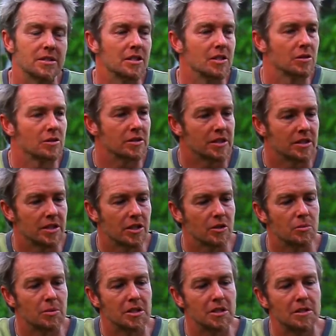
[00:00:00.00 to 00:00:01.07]

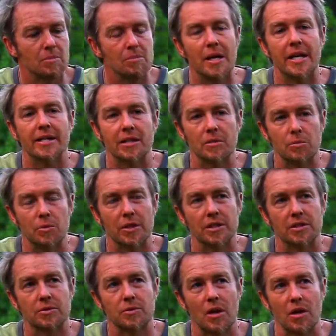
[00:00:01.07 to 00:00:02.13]
They'll be making bricks.